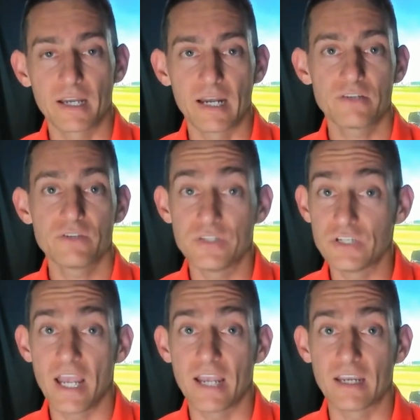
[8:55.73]
can actually
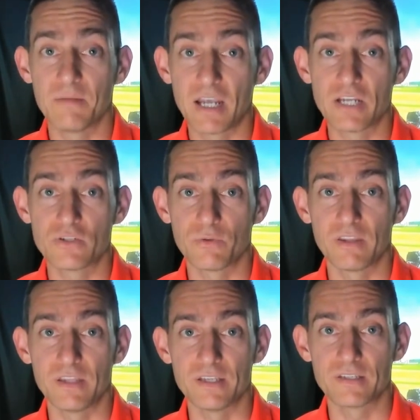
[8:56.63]
check and make sure
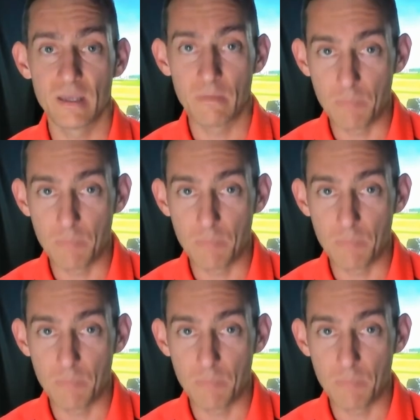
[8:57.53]
the thing's